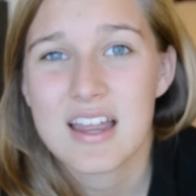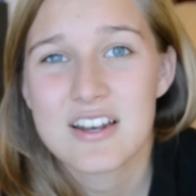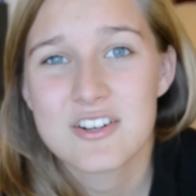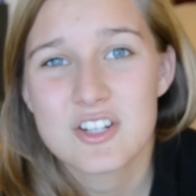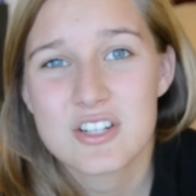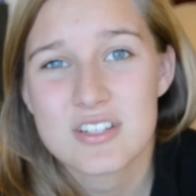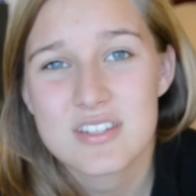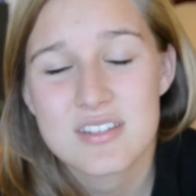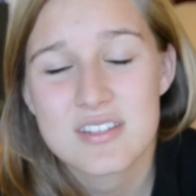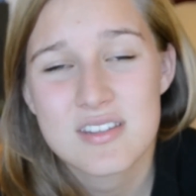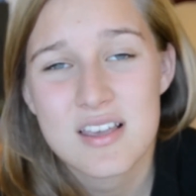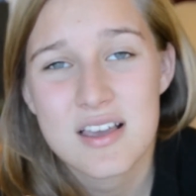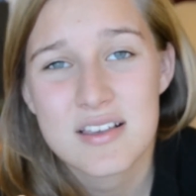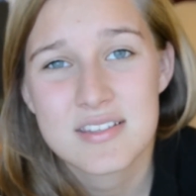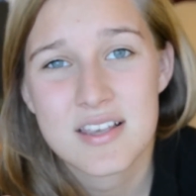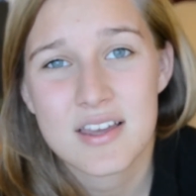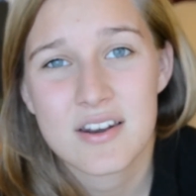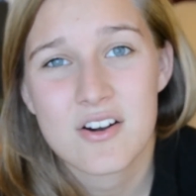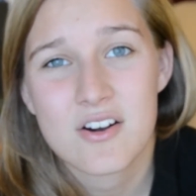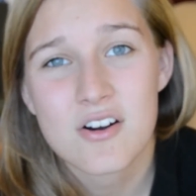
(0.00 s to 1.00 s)
just as I
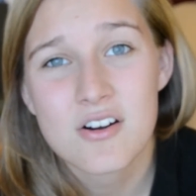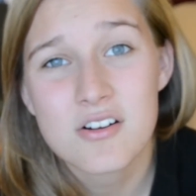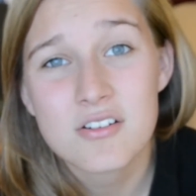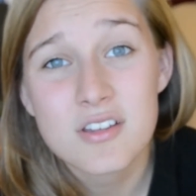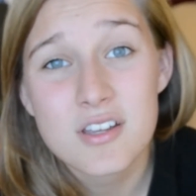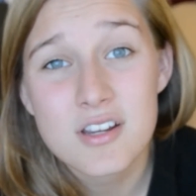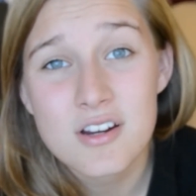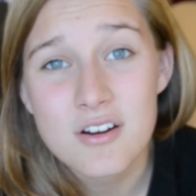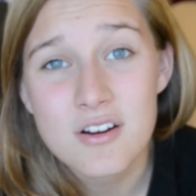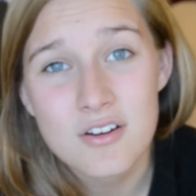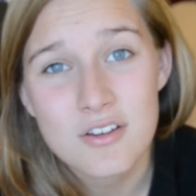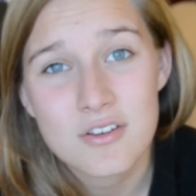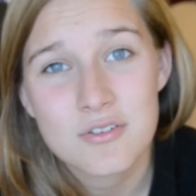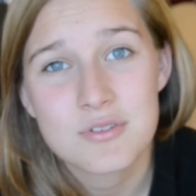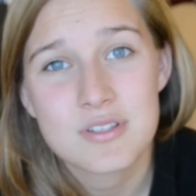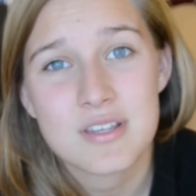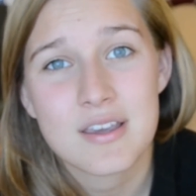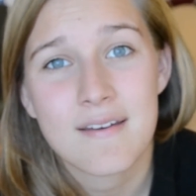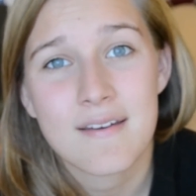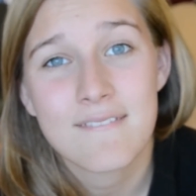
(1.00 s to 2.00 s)
said earlier,
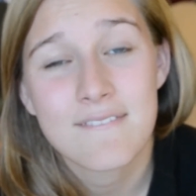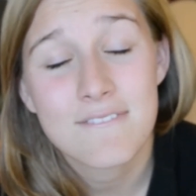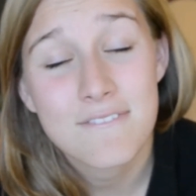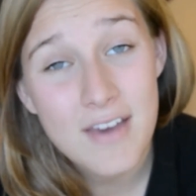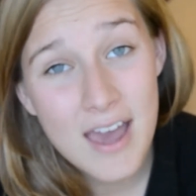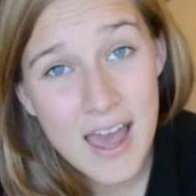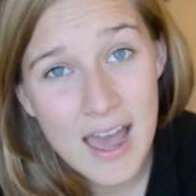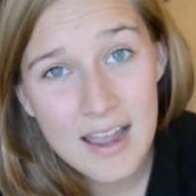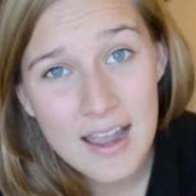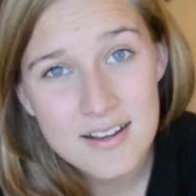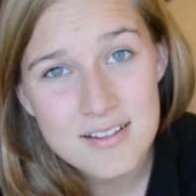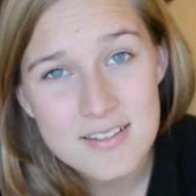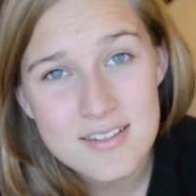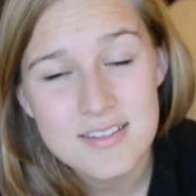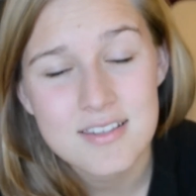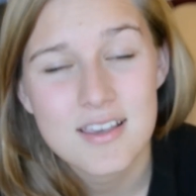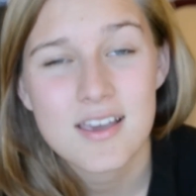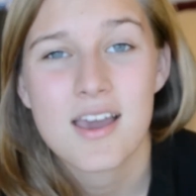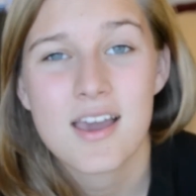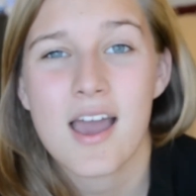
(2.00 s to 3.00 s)
using
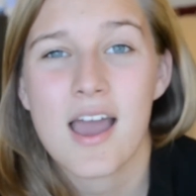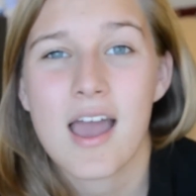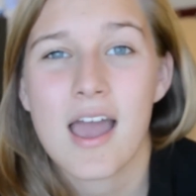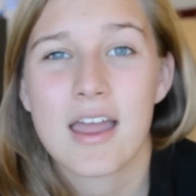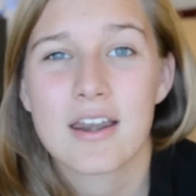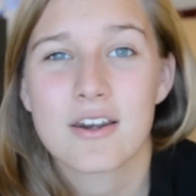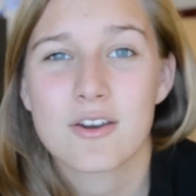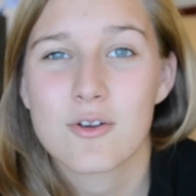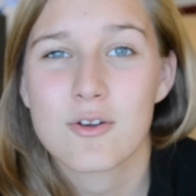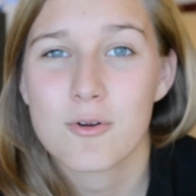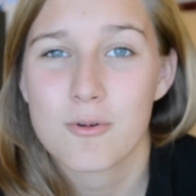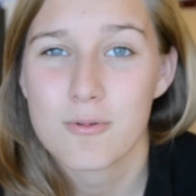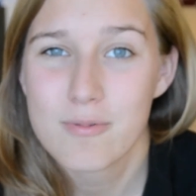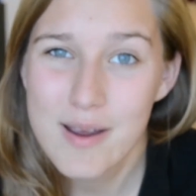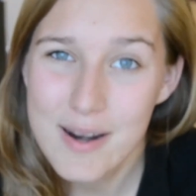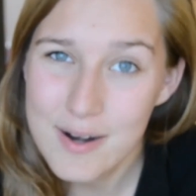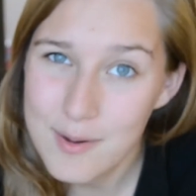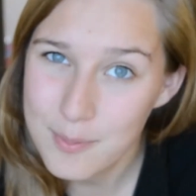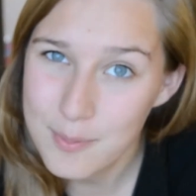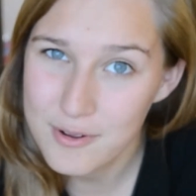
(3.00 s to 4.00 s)
facts and
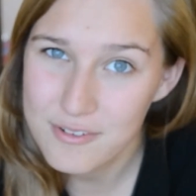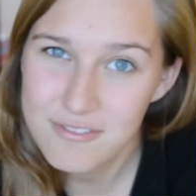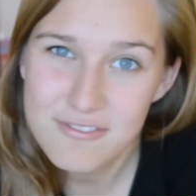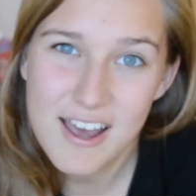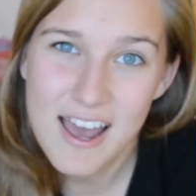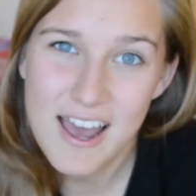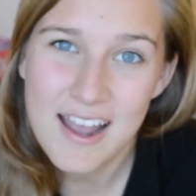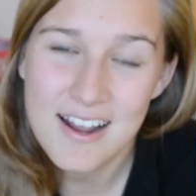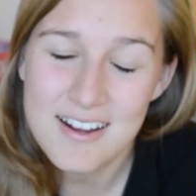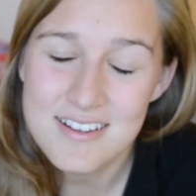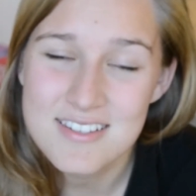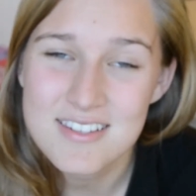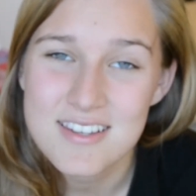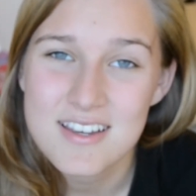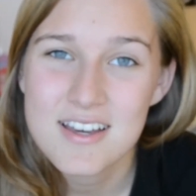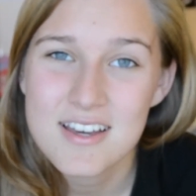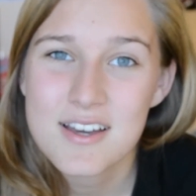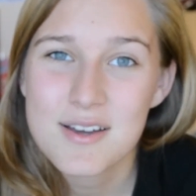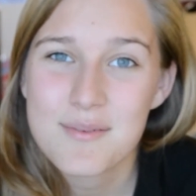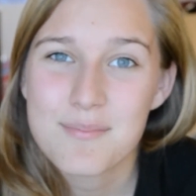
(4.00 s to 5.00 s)
credible facts,
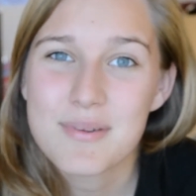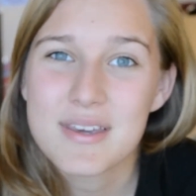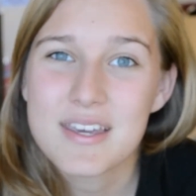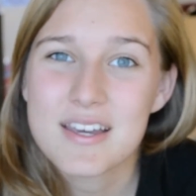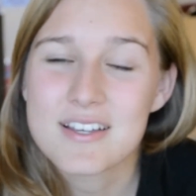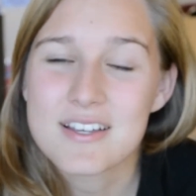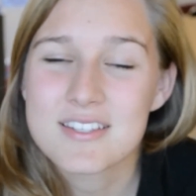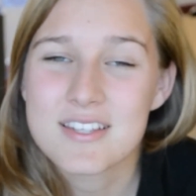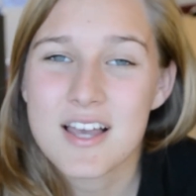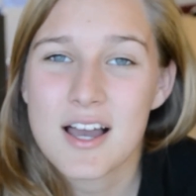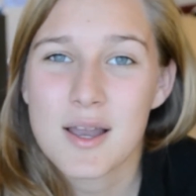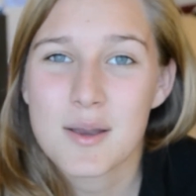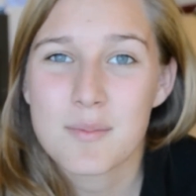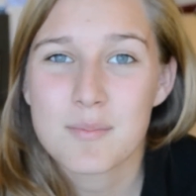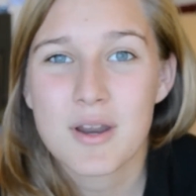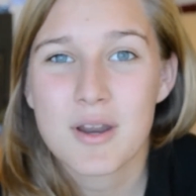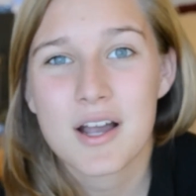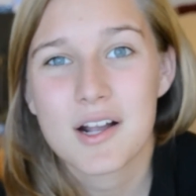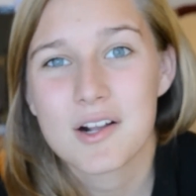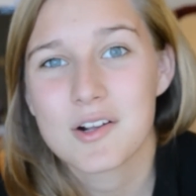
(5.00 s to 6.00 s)
because I'm
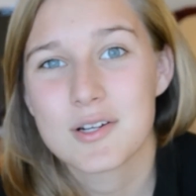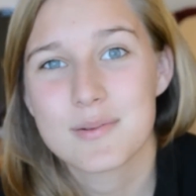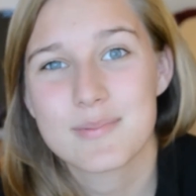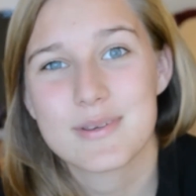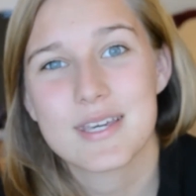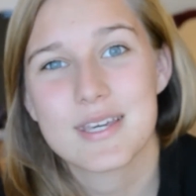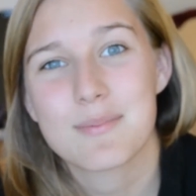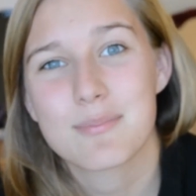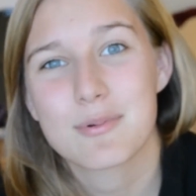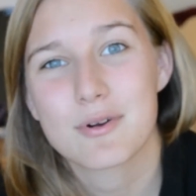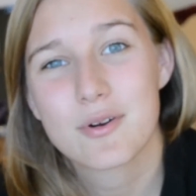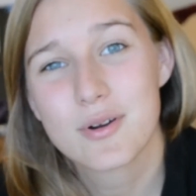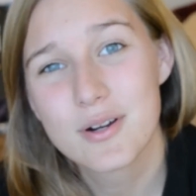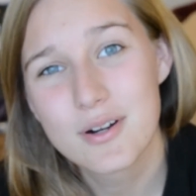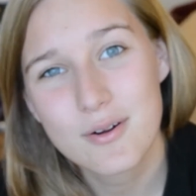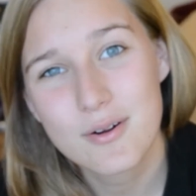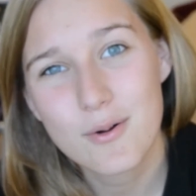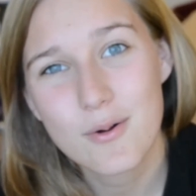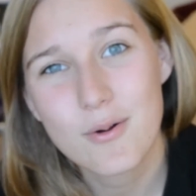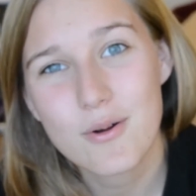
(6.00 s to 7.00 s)
not going to be
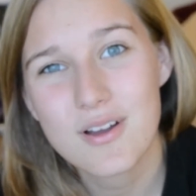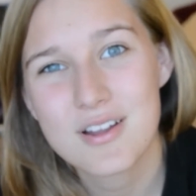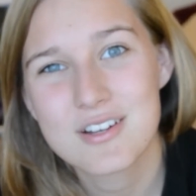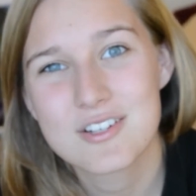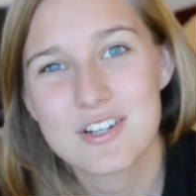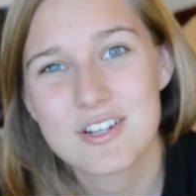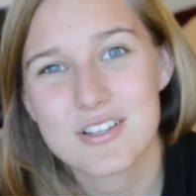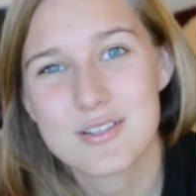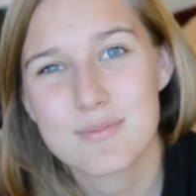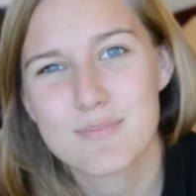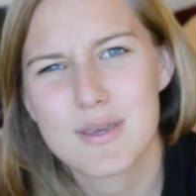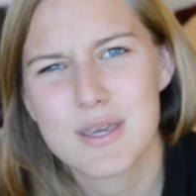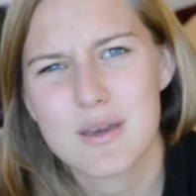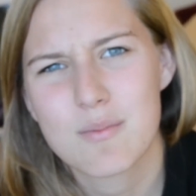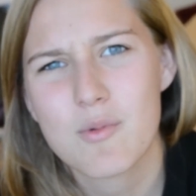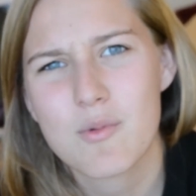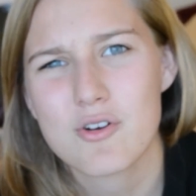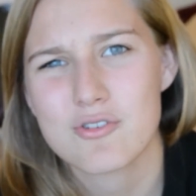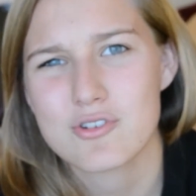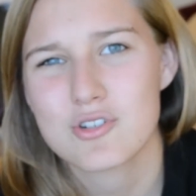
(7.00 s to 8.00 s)
hypocritical and just be
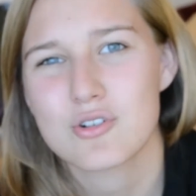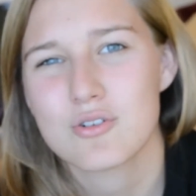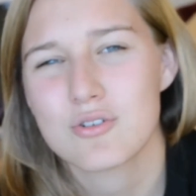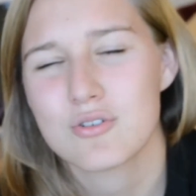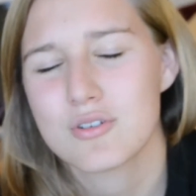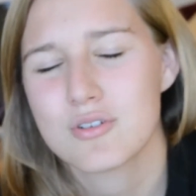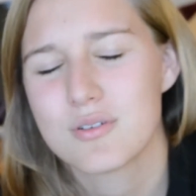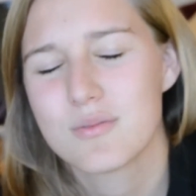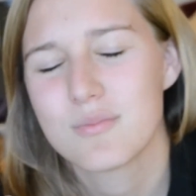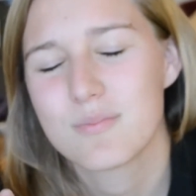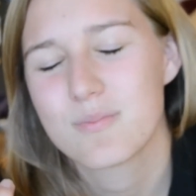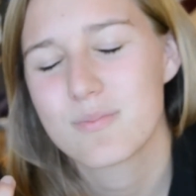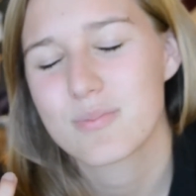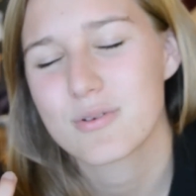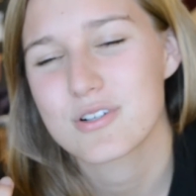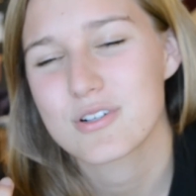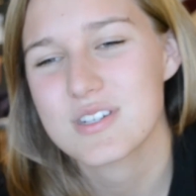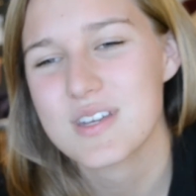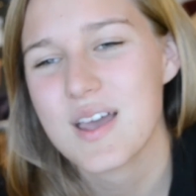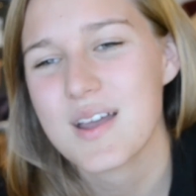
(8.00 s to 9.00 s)
emotional and
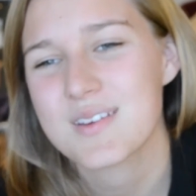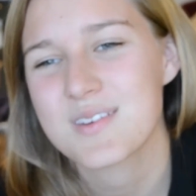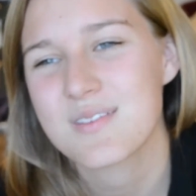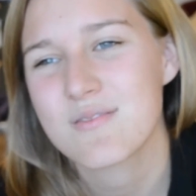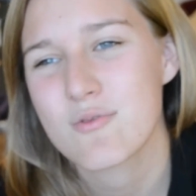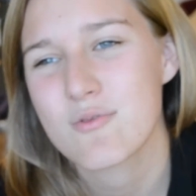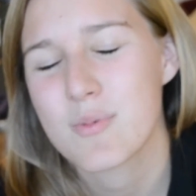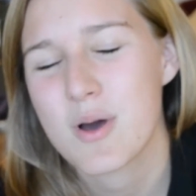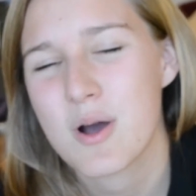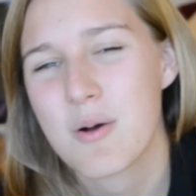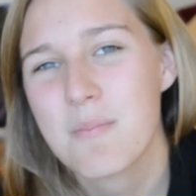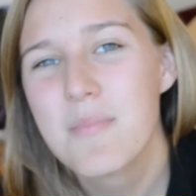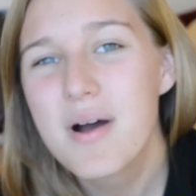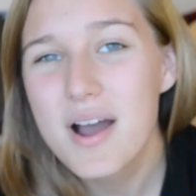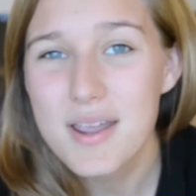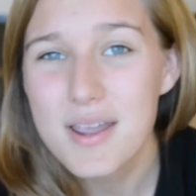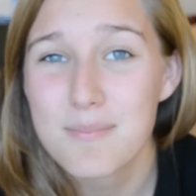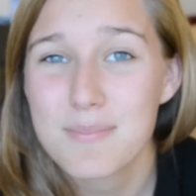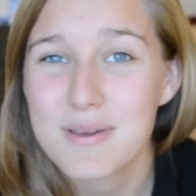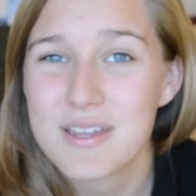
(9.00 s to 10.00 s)
protective about
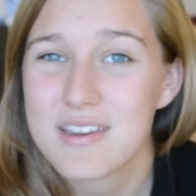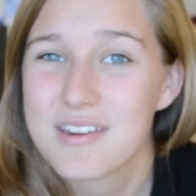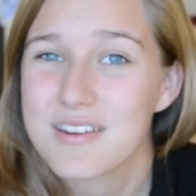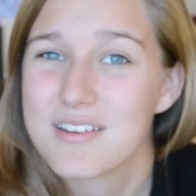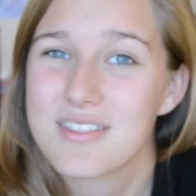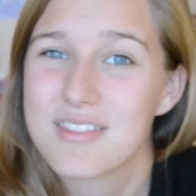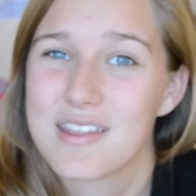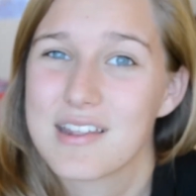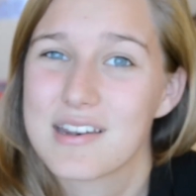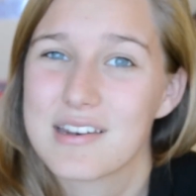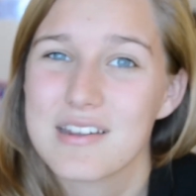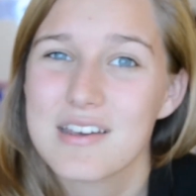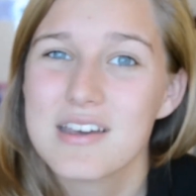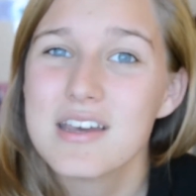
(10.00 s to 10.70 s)
my opinion that